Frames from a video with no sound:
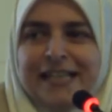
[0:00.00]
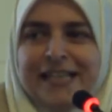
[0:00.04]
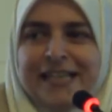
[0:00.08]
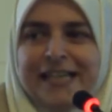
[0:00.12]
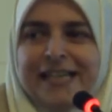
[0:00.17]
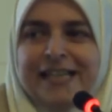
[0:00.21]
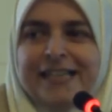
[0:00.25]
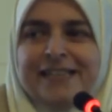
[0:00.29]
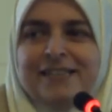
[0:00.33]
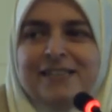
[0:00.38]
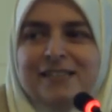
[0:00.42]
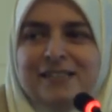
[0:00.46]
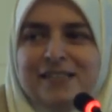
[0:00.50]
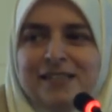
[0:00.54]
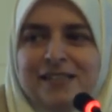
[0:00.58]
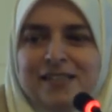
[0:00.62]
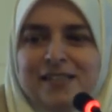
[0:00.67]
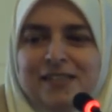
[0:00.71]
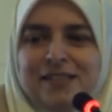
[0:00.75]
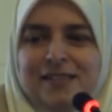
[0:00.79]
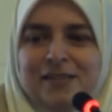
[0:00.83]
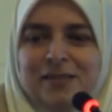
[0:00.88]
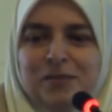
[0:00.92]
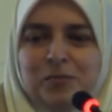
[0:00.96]
and
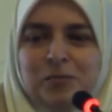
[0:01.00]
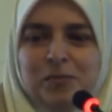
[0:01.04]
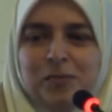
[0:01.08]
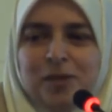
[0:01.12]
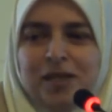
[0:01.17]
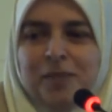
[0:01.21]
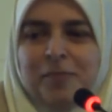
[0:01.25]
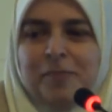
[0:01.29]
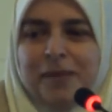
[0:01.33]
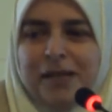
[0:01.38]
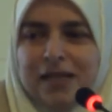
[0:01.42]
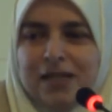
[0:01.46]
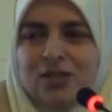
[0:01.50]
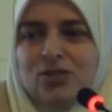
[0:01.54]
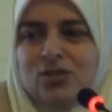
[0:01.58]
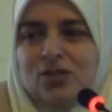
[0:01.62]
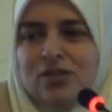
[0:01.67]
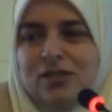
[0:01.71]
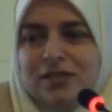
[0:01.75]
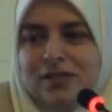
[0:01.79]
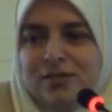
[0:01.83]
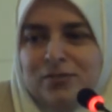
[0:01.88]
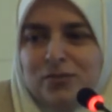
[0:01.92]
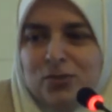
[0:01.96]
my
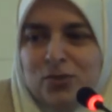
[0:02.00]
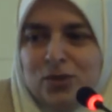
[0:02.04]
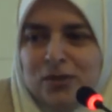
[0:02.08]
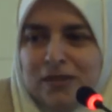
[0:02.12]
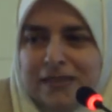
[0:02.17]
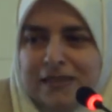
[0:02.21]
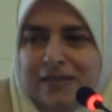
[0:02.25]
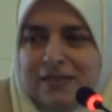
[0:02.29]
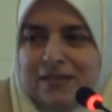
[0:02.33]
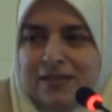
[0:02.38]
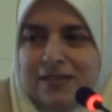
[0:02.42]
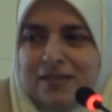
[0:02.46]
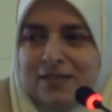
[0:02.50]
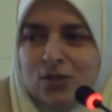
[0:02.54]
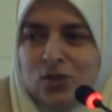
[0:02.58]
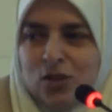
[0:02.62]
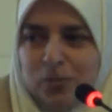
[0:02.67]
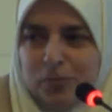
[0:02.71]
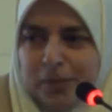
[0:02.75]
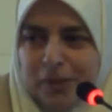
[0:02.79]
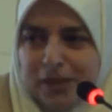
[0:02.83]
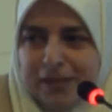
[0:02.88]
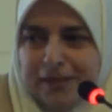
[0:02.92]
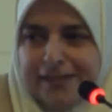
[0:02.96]
passion for this
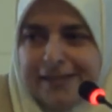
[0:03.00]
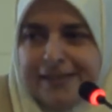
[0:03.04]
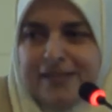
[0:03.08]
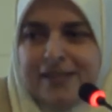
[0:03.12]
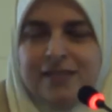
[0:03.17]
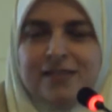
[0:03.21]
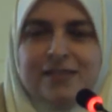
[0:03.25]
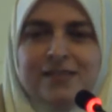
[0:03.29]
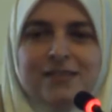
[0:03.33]
topic,